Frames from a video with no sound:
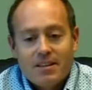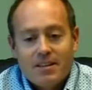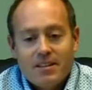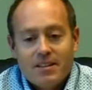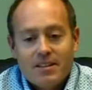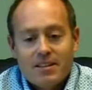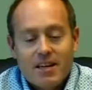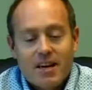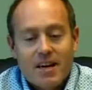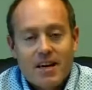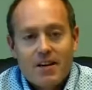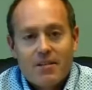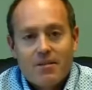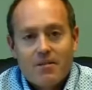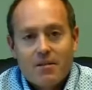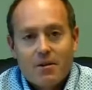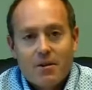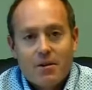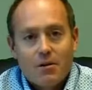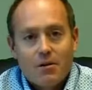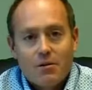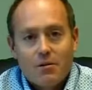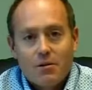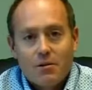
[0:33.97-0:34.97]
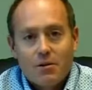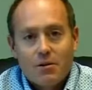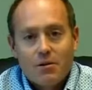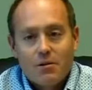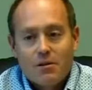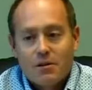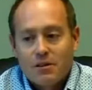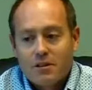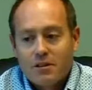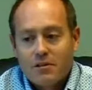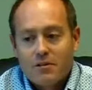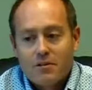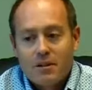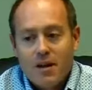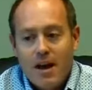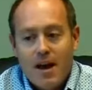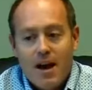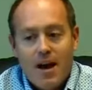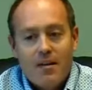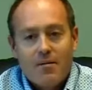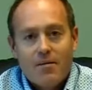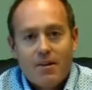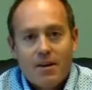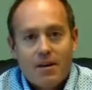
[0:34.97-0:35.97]
just kind of go through just
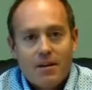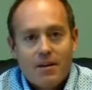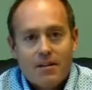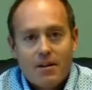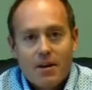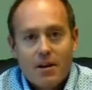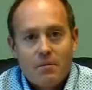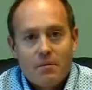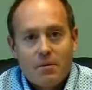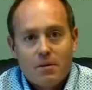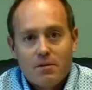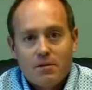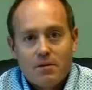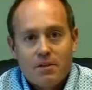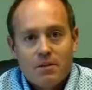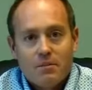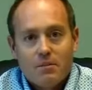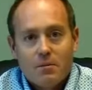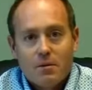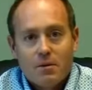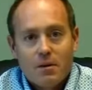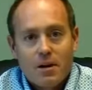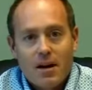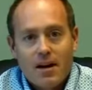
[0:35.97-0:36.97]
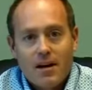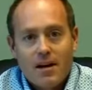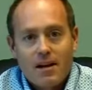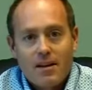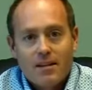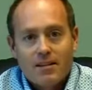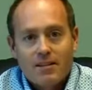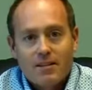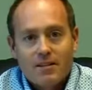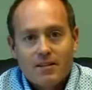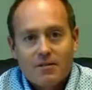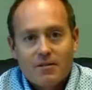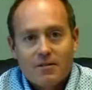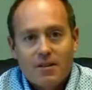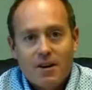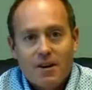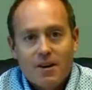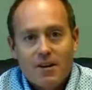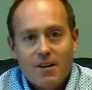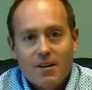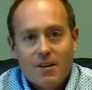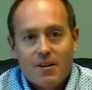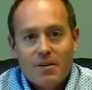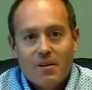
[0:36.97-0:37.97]
having a couple of simple guidelines to
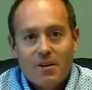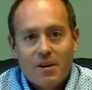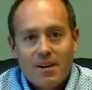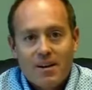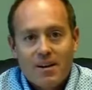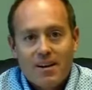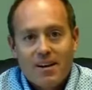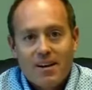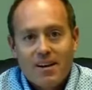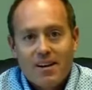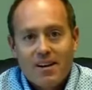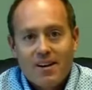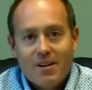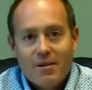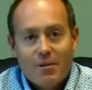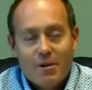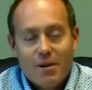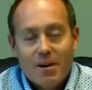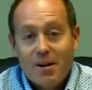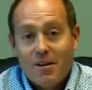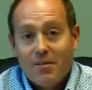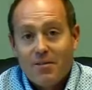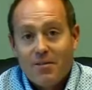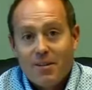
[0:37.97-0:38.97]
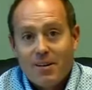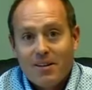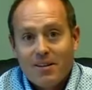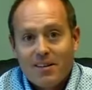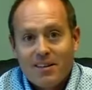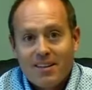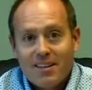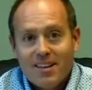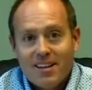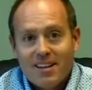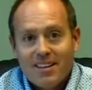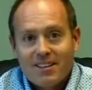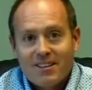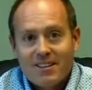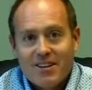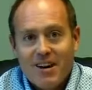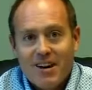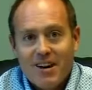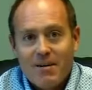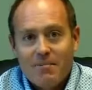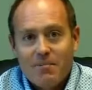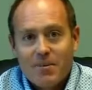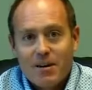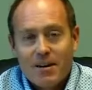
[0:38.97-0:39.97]
follow, we all fall into that
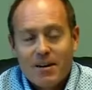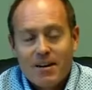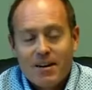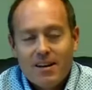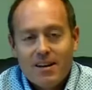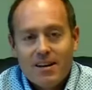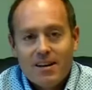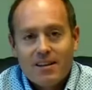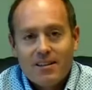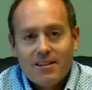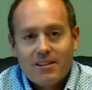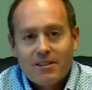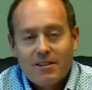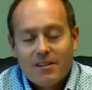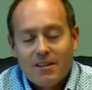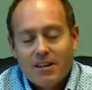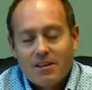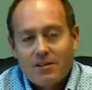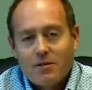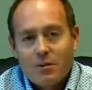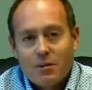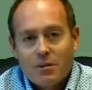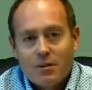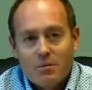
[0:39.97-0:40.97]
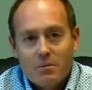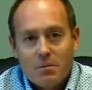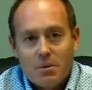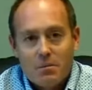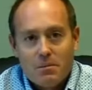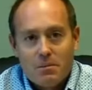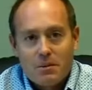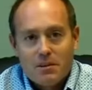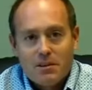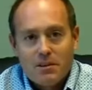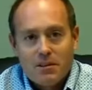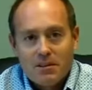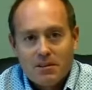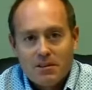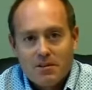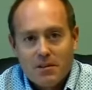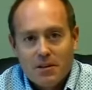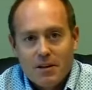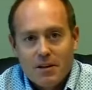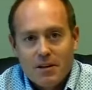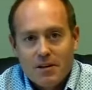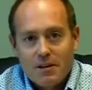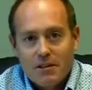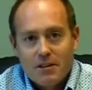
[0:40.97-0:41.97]
trap. So that's what the purpose of this
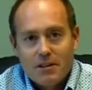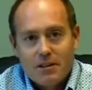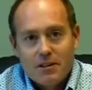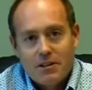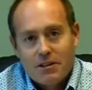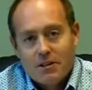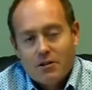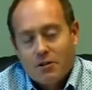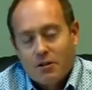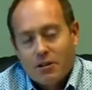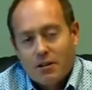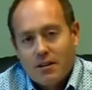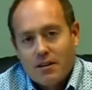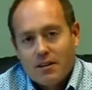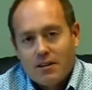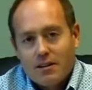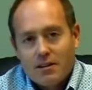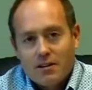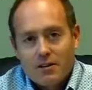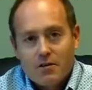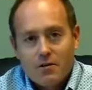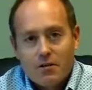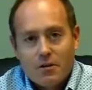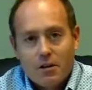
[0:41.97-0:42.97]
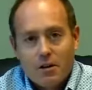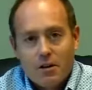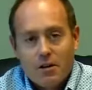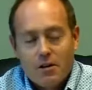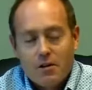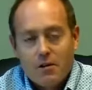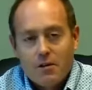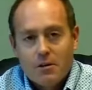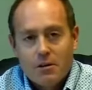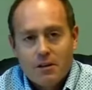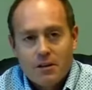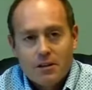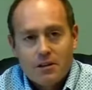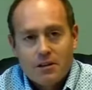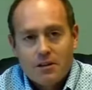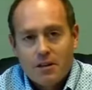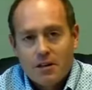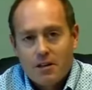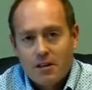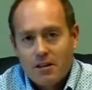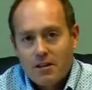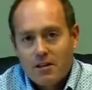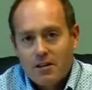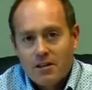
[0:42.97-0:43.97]
video is. Just shortcut this for you and just
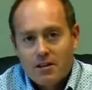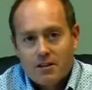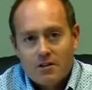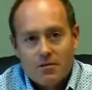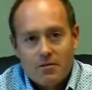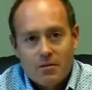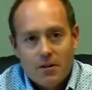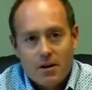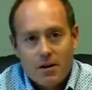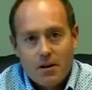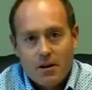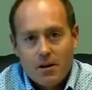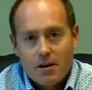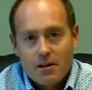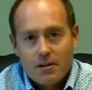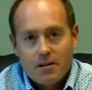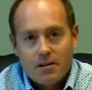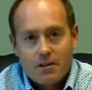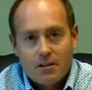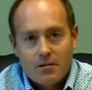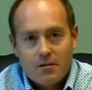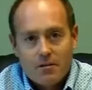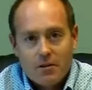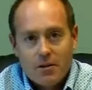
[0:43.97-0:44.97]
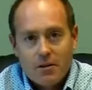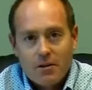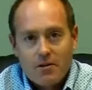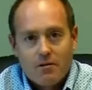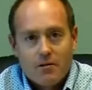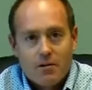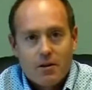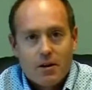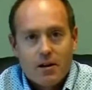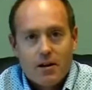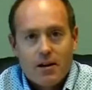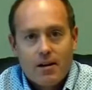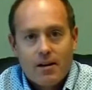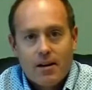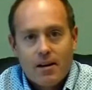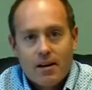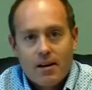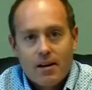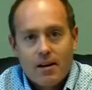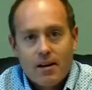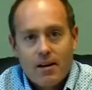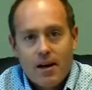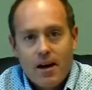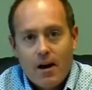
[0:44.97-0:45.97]
tell you just very honestly, friend to friend,
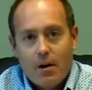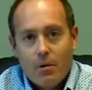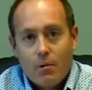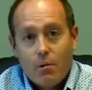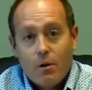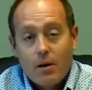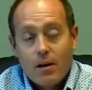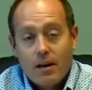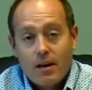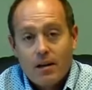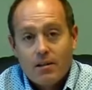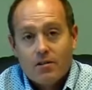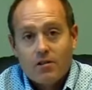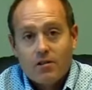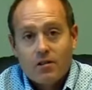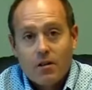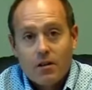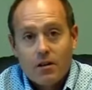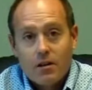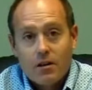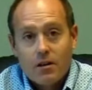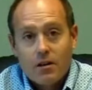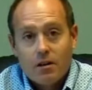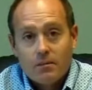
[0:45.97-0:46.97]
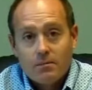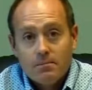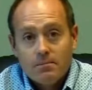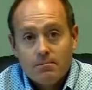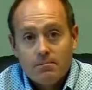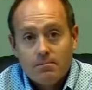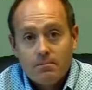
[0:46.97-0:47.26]
how we get started.